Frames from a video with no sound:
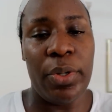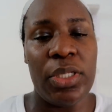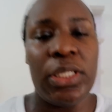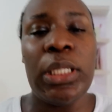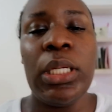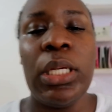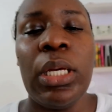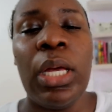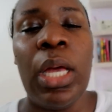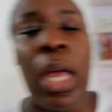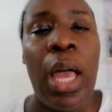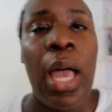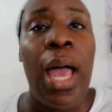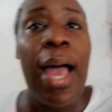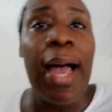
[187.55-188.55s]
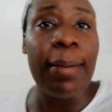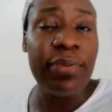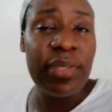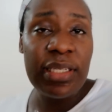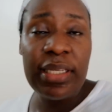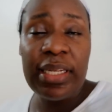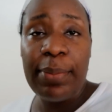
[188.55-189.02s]
but
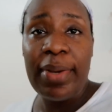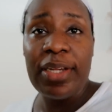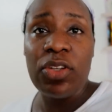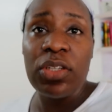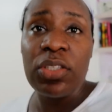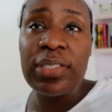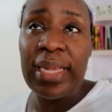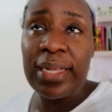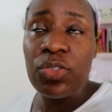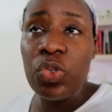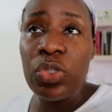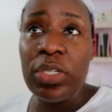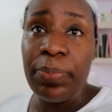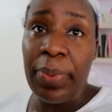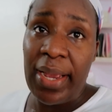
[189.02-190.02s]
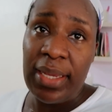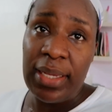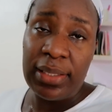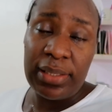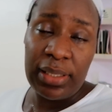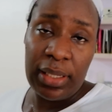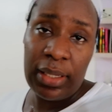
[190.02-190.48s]
I'm thinking I might just start doing it by
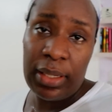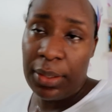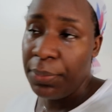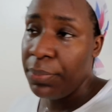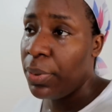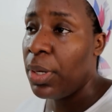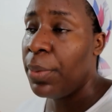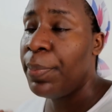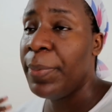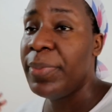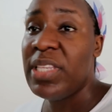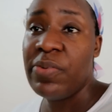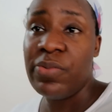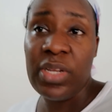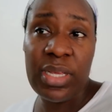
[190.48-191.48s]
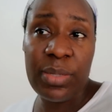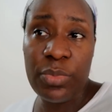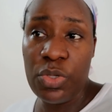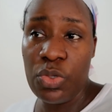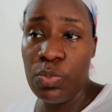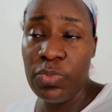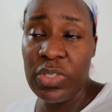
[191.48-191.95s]
8 a.m. Maybe 7
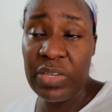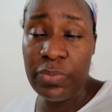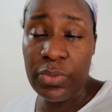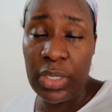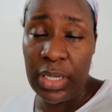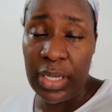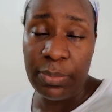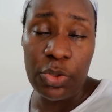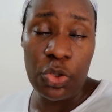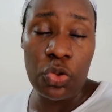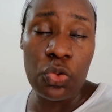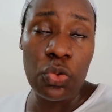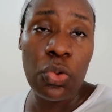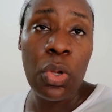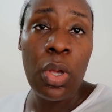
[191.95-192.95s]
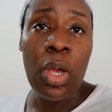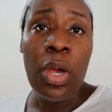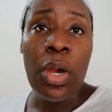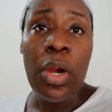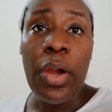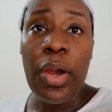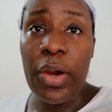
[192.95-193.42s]
a.m. 7 a.m. is too
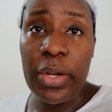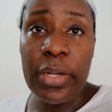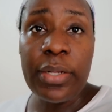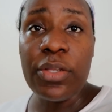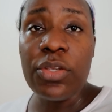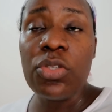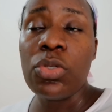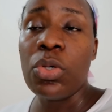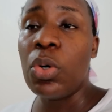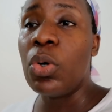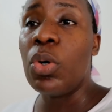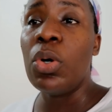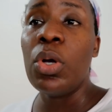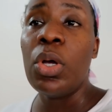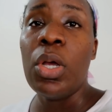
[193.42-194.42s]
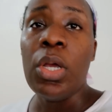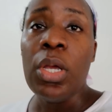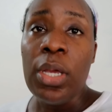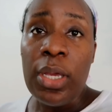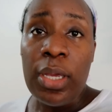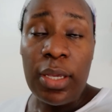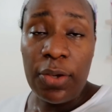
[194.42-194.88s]
early, so.
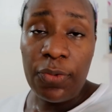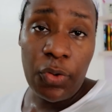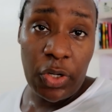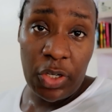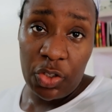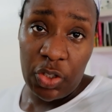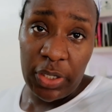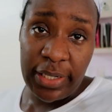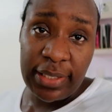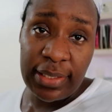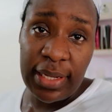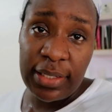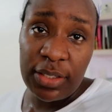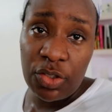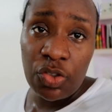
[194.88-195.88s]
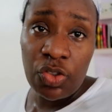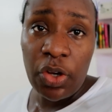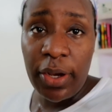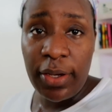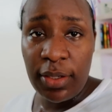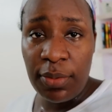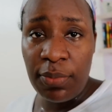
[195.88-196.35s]
If you're interested in
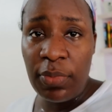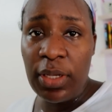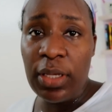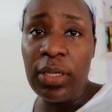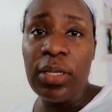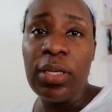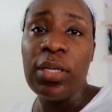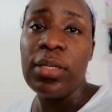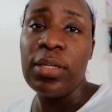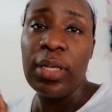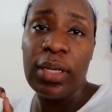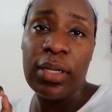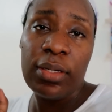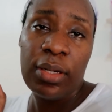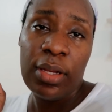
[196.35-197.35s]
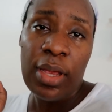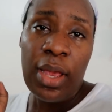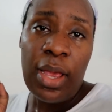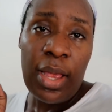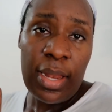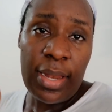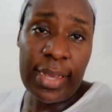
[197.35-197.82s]
joining me, then
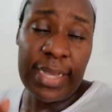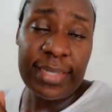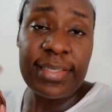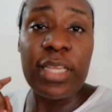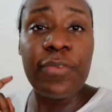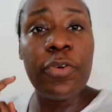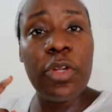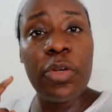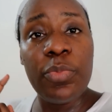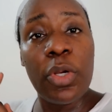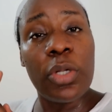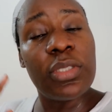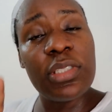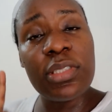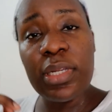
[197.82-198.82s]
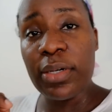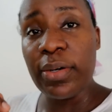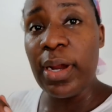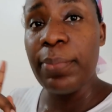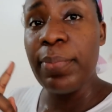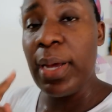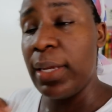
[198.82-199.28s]
like I said, follow me on
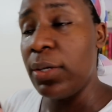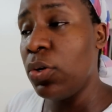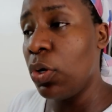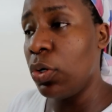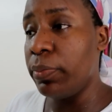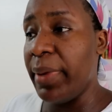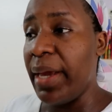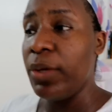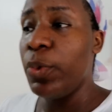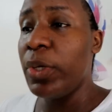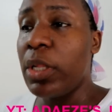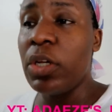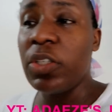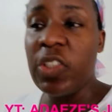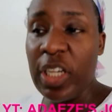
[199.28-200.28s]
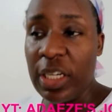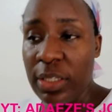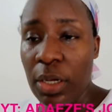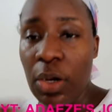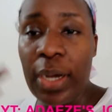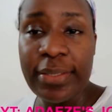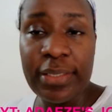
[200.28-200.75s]
Instagram and on my weight loss
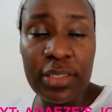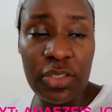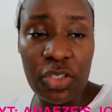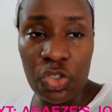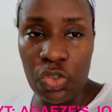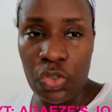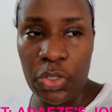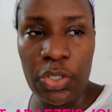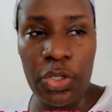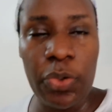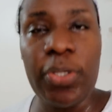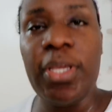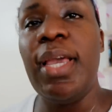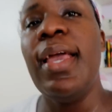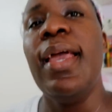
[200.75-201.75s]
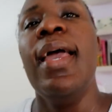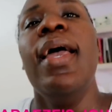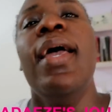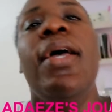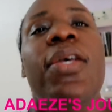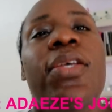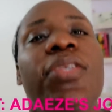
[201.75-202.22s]
channel, Adaeze's Journey, okay?